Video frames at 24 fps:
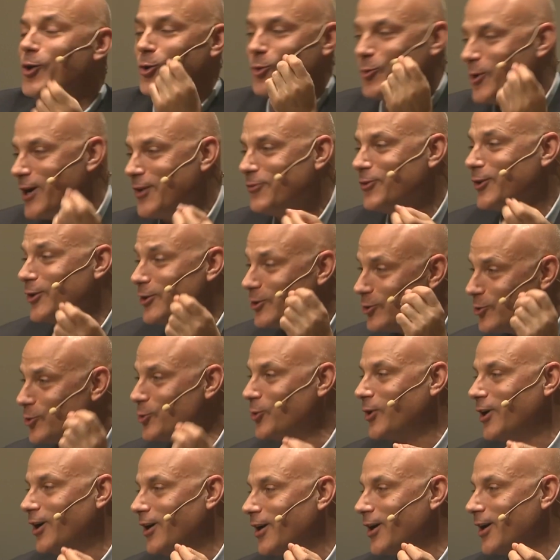whoever you
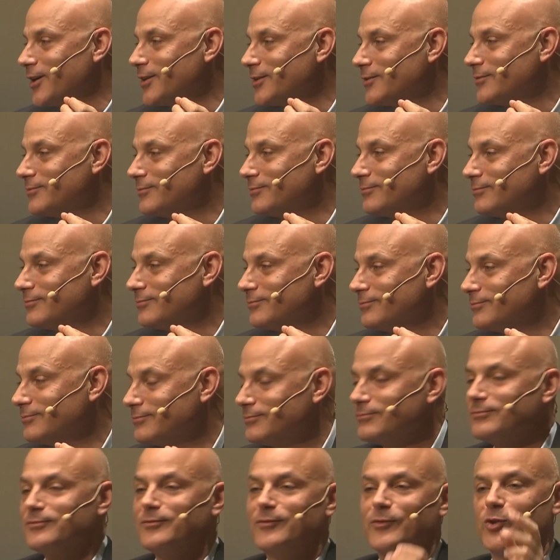are,
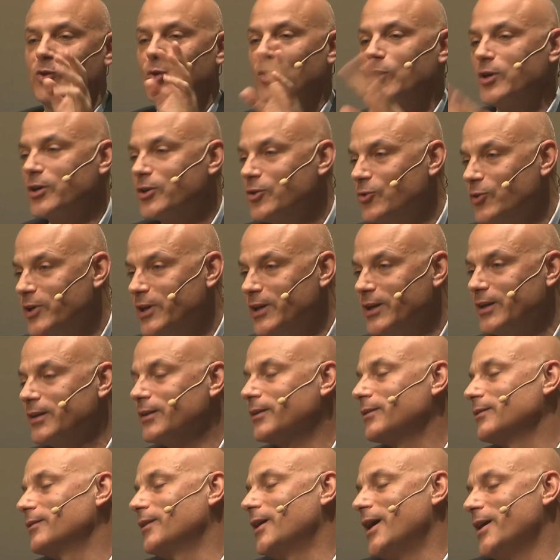you're Greek,
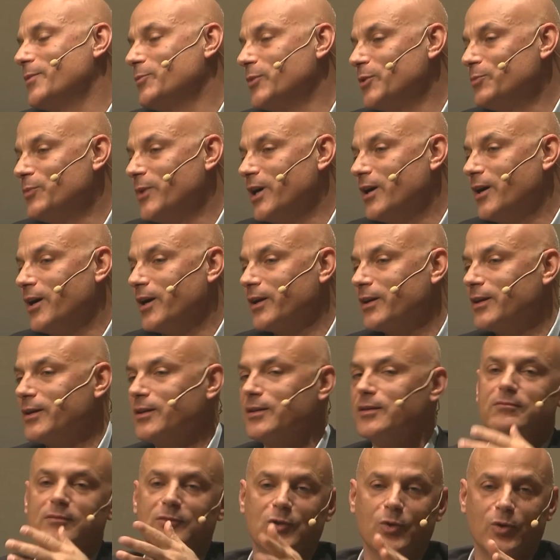I'm
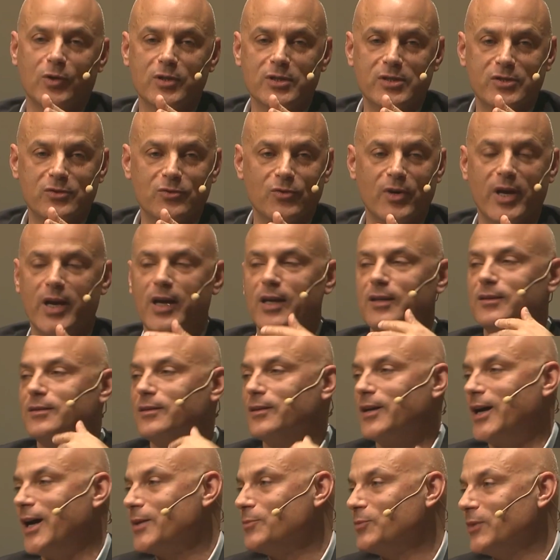American, you're
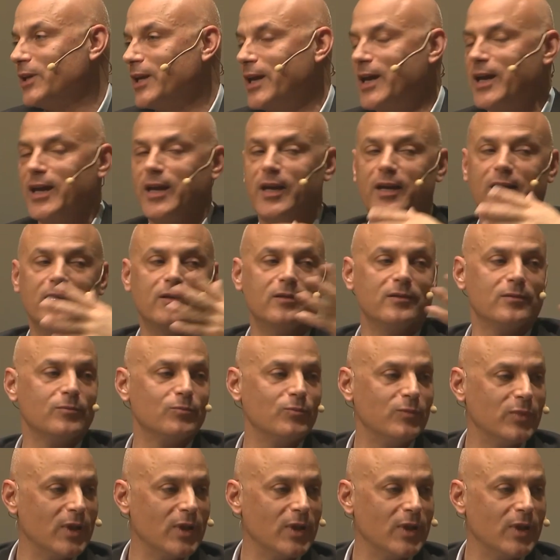straight, I'm gay,